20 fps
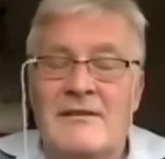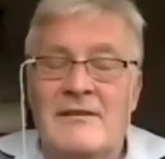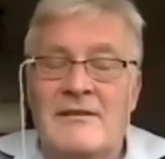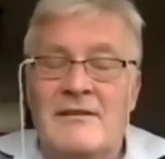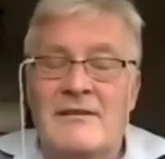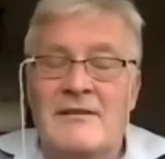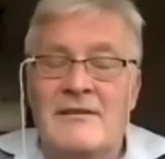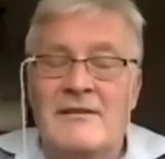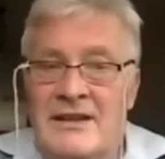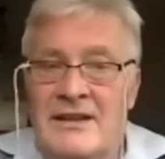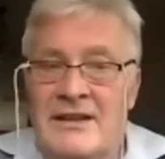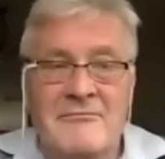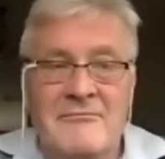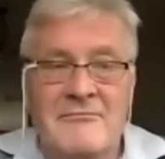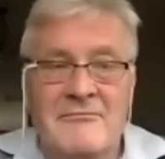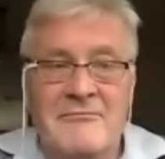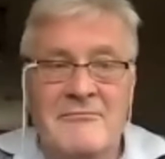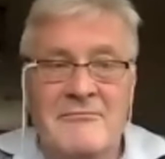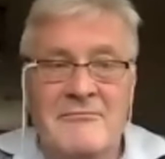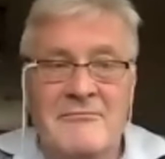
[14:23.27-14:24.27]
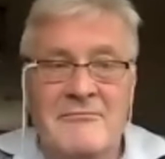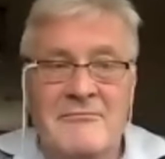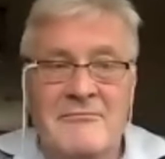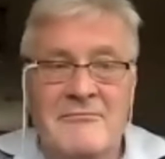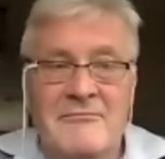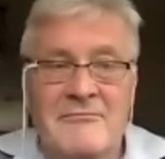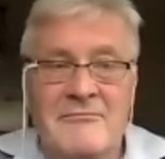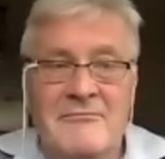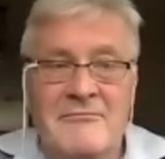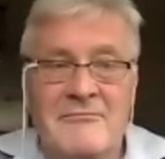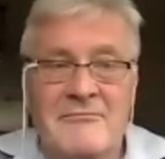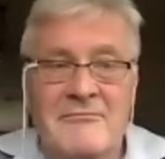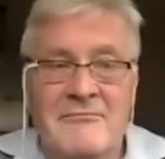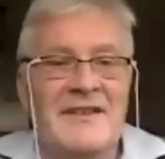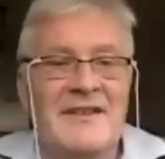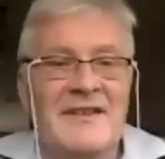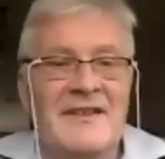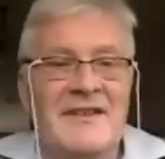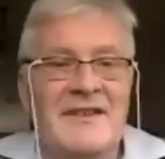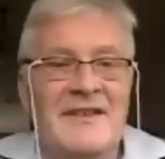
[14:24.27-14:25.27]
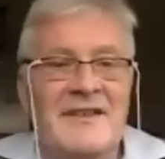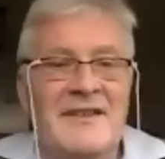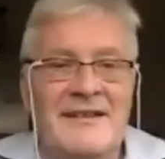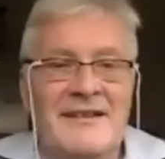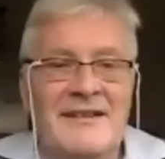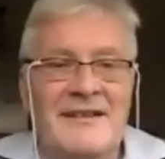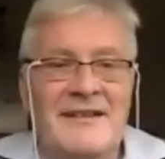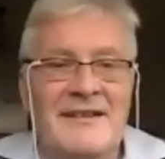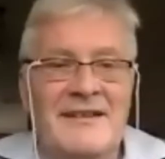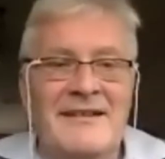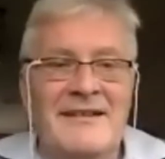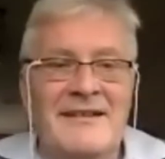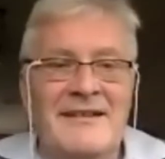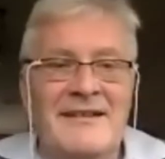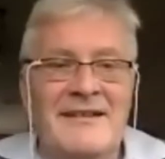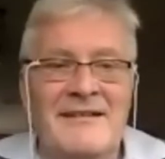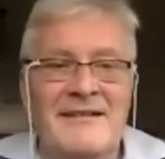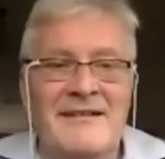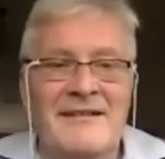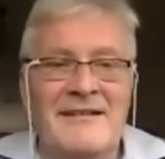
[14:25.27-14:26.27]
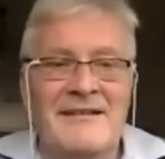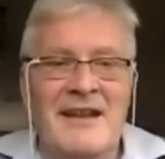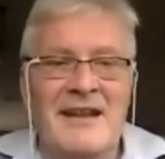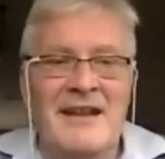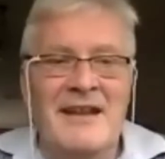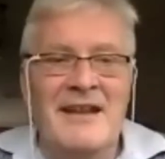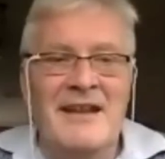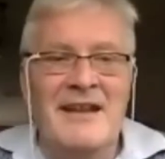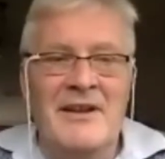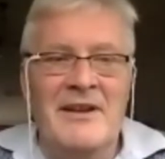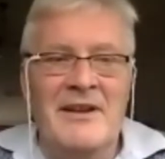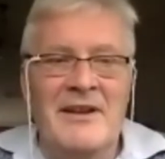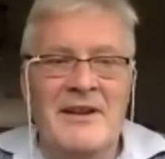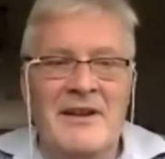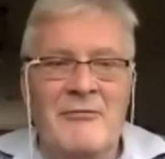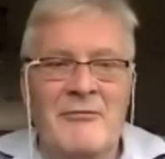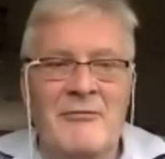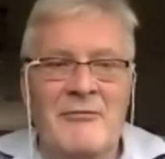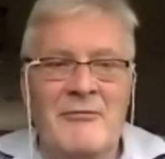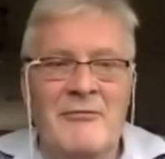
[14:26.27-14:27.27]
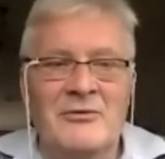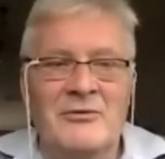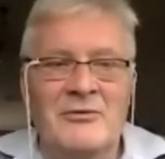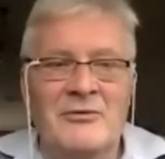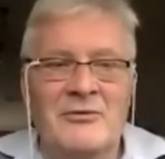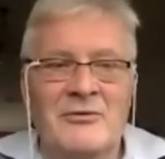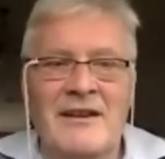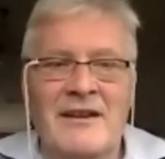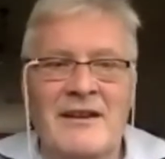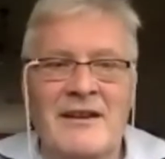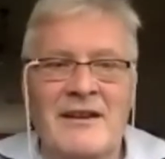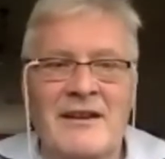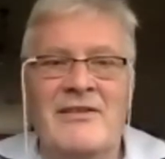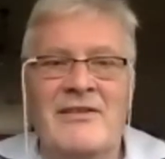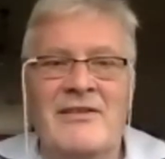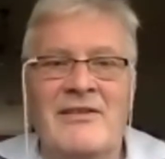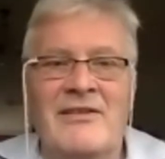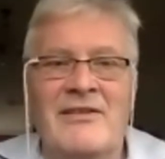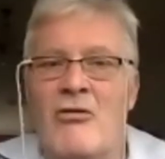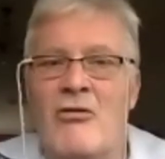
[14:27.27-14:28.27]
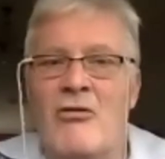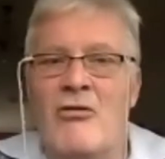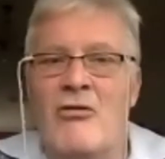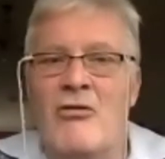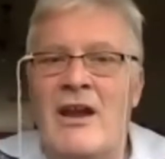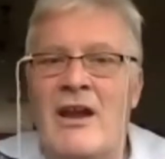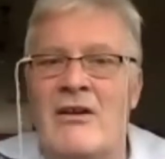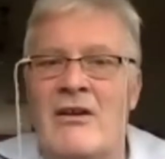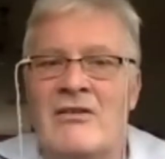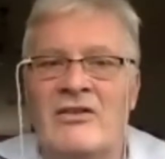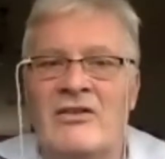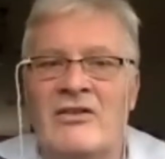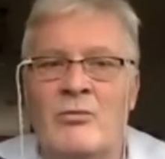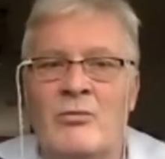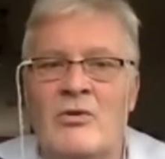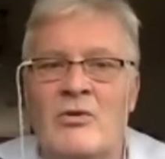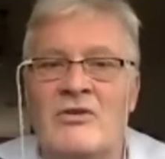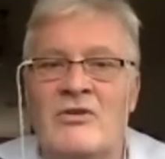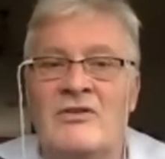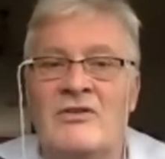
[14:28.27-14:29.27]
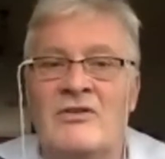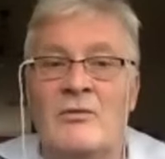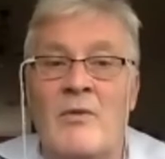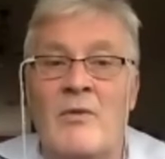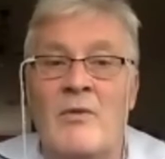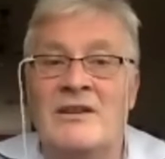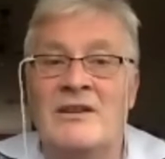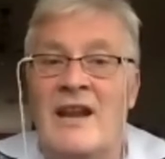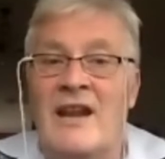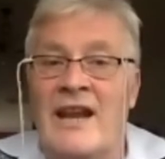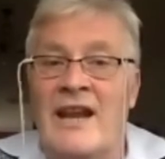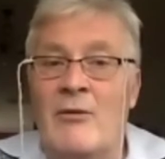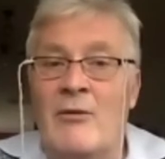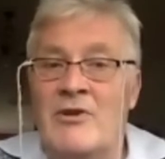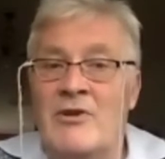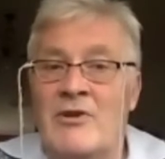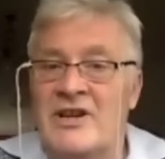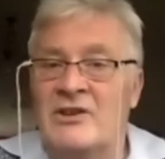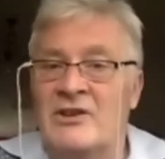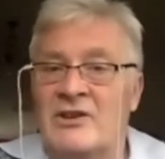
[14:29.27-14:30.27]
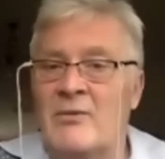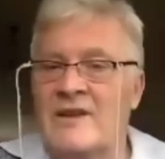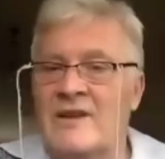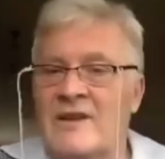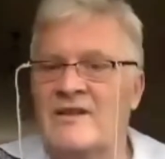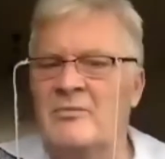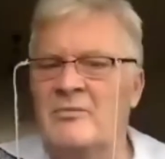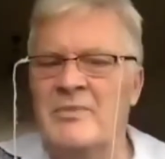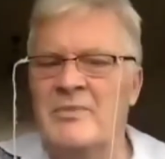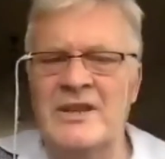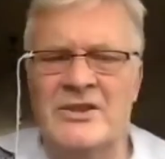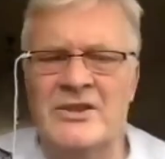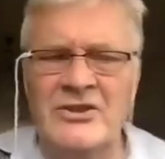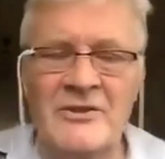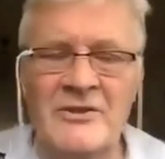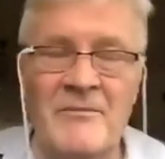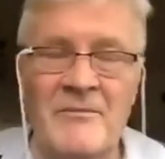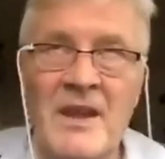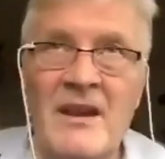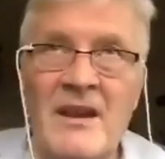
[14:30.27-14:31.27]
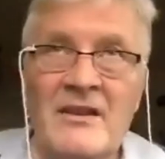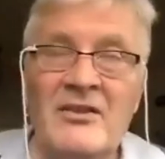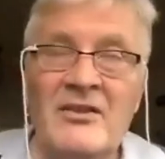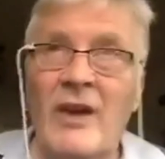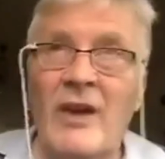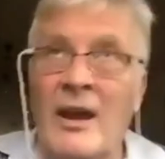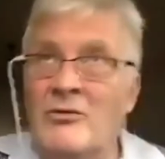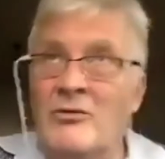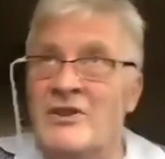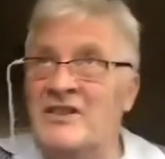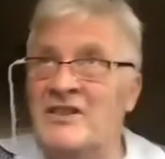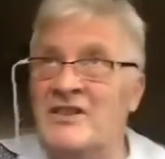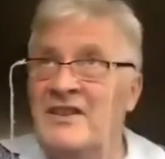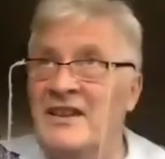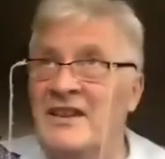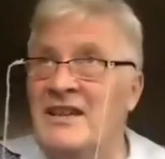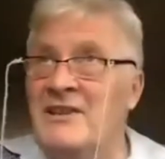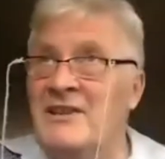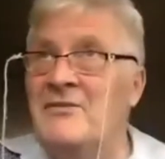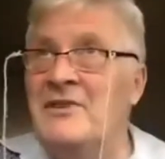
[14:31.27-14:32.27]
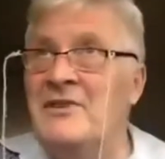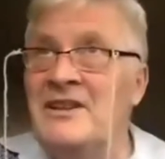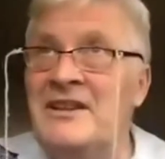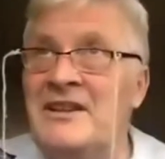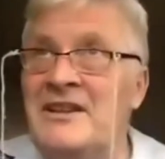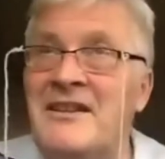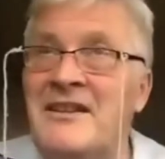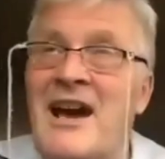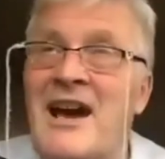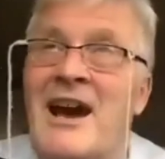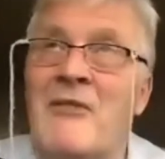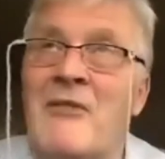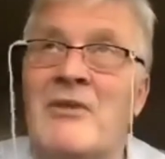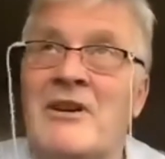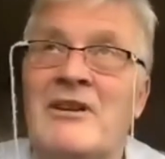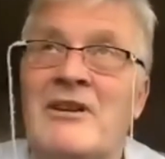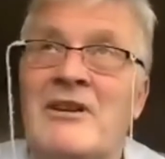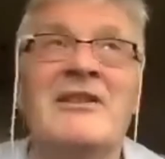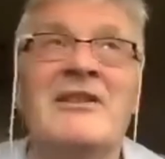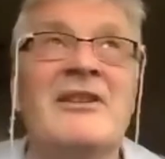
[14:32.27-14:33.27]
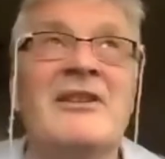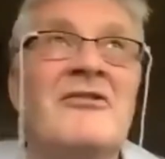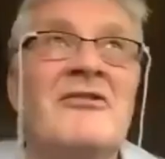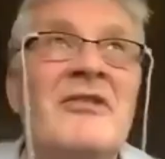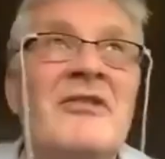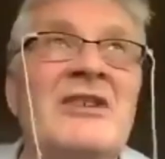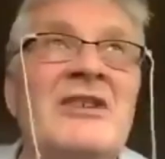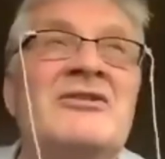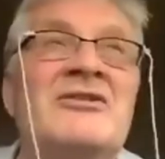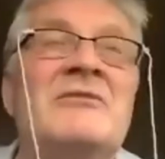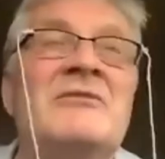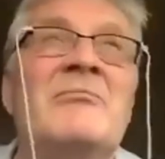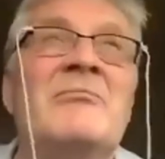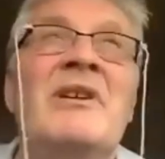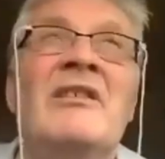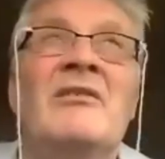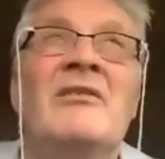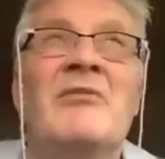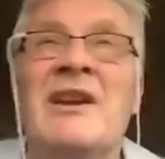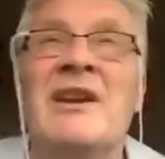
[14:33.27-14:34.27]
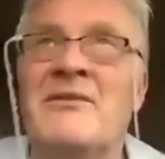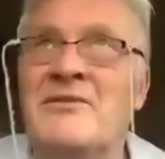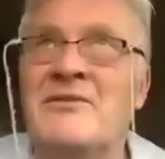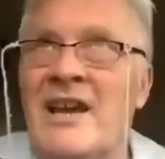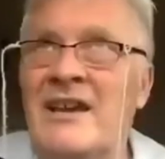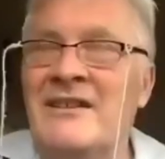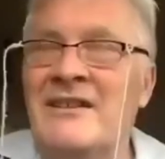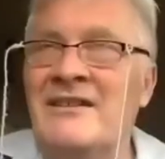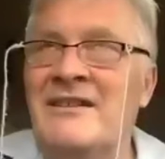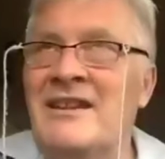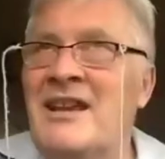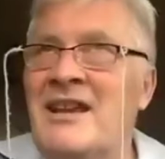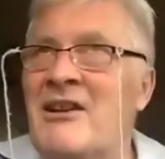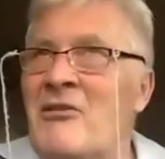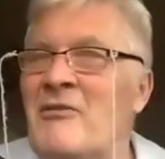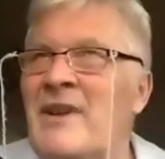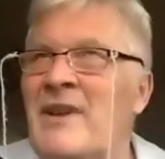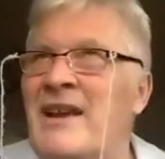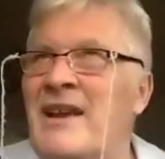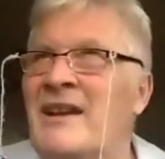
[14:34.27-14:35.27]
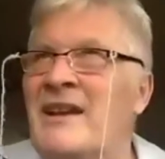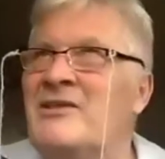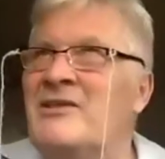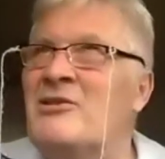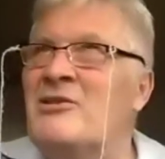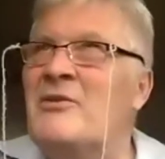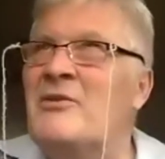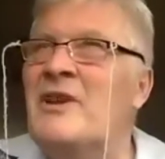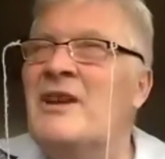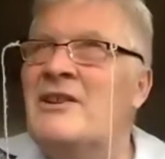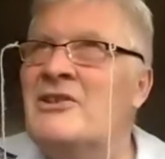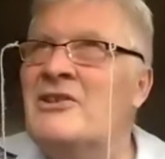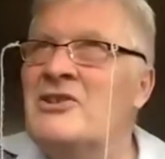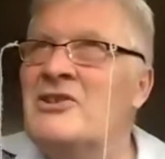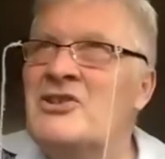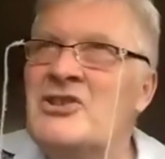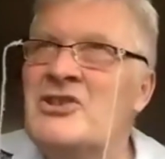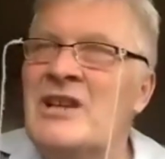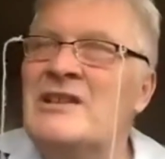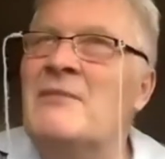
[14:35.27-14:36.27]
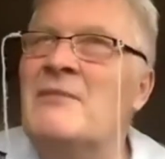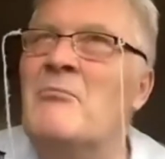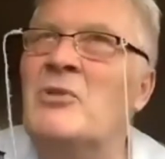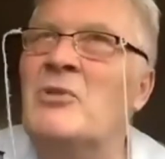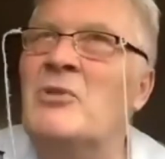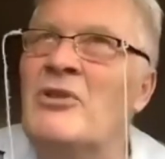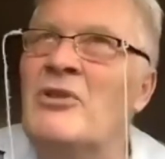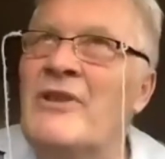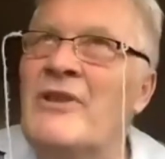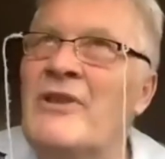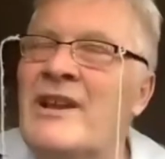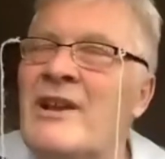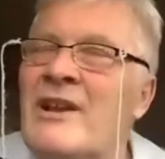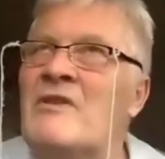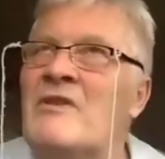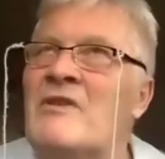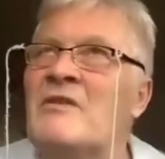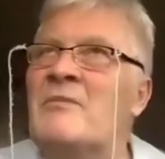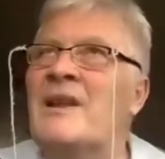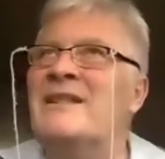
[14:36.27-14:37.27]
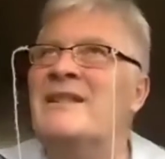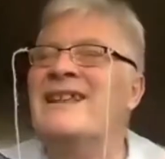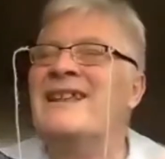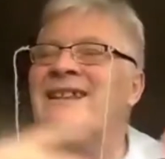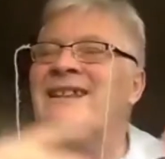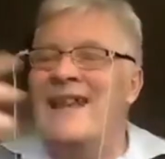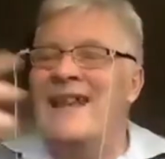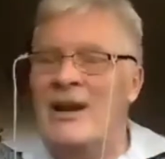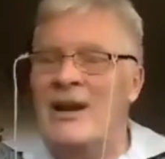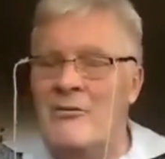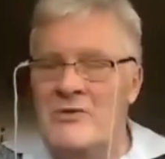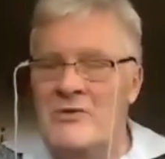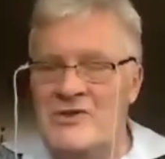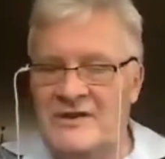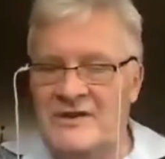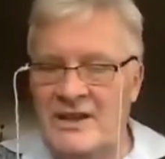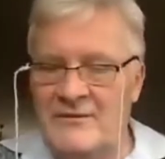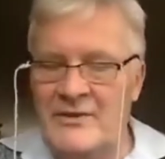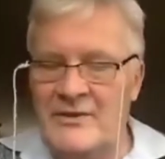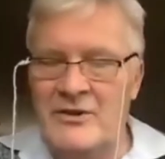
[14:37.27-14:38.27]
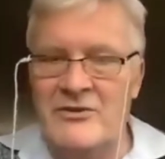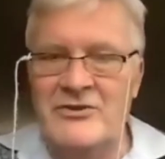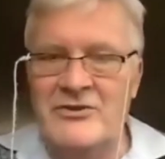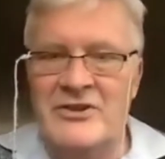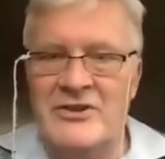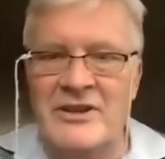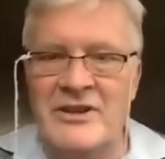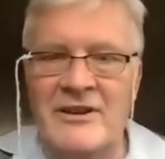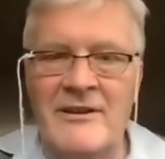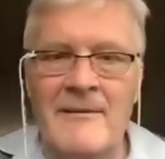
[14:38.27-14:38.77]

the you know, Genesis uh, 11, 1 to 9, and the whole earth was one language and one speech. So I would say even in our creation myth, we have the idea of a kind of general monolingualism and then languages diverging.